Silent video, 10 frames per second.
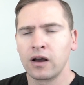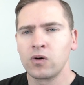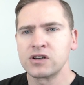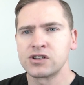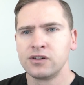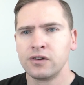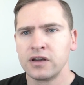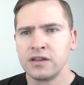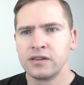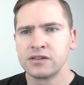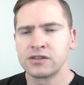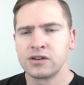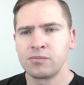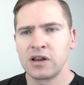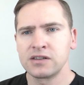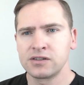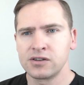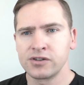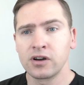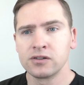question in the plastic
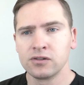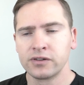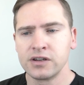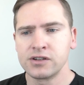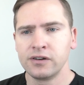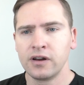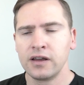surgery consultation,